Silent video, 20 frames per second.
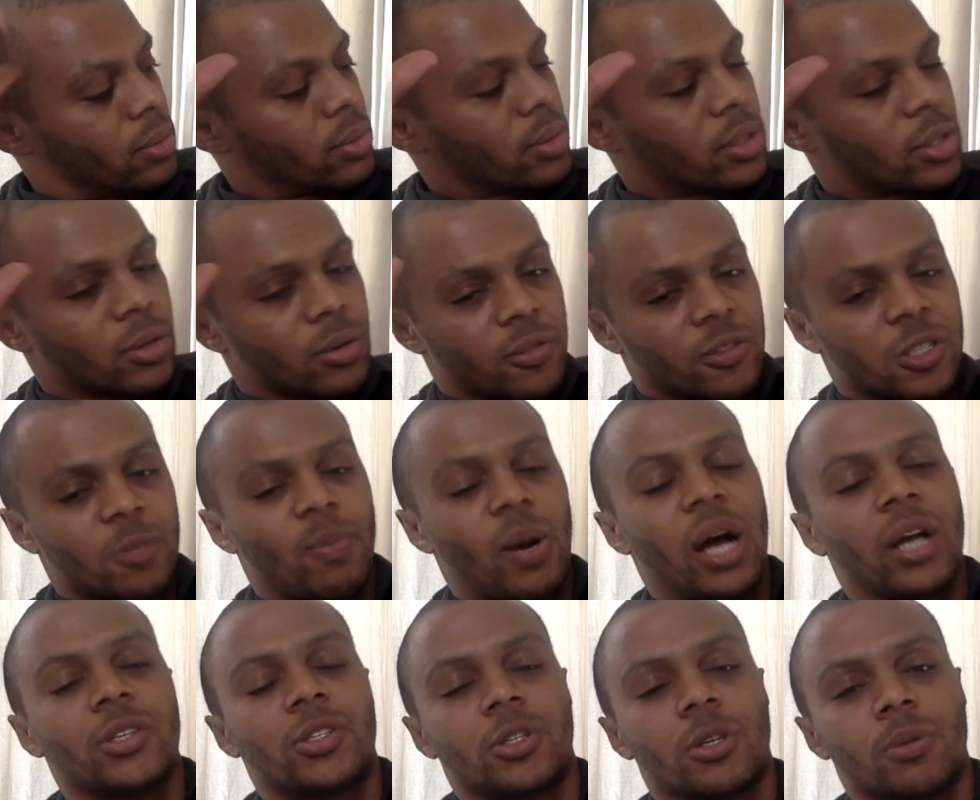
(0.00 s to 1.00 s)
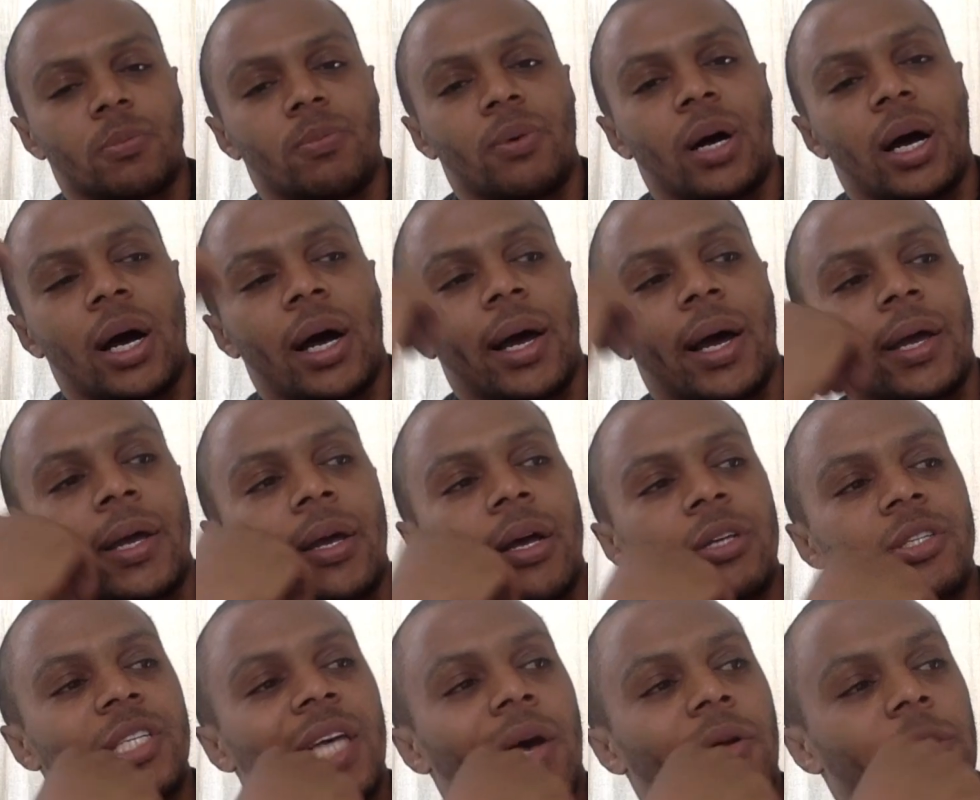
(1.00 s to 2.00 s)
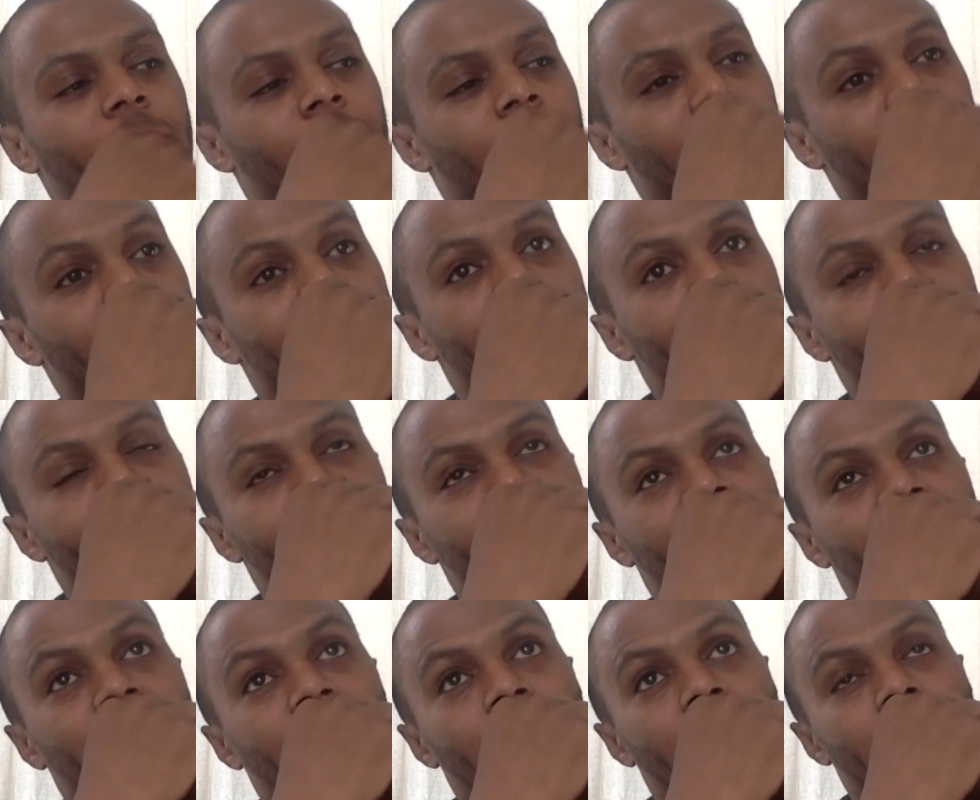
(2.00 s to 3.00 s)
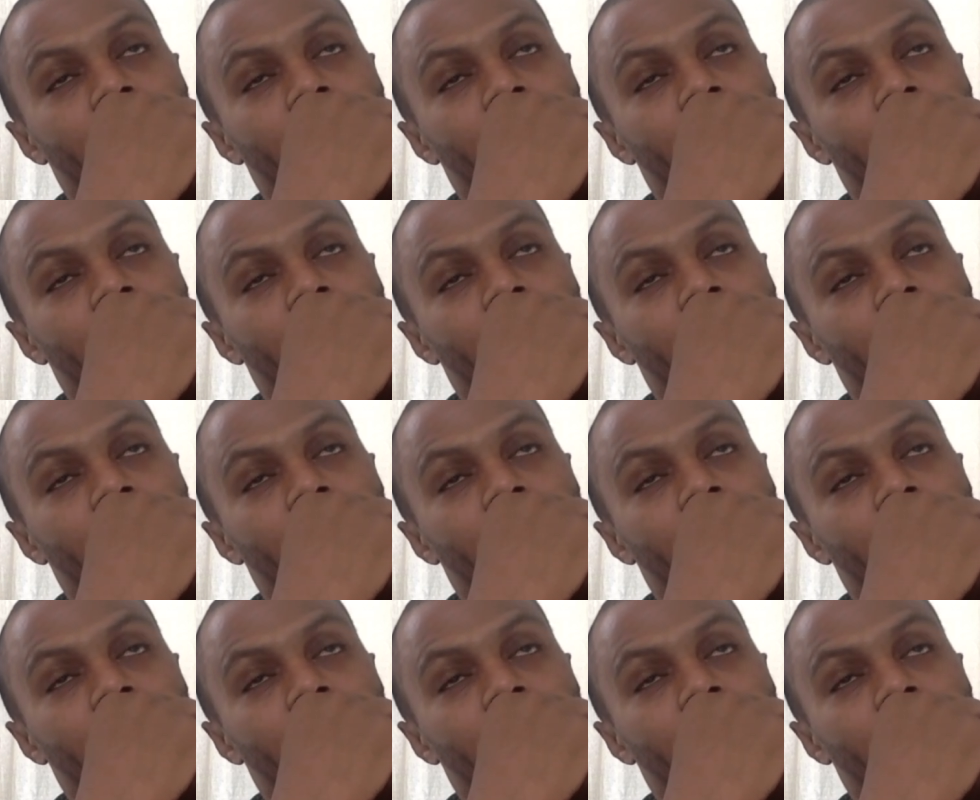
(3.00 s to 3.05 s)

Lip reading: sort of sponsored by a Saudi prince. Okay,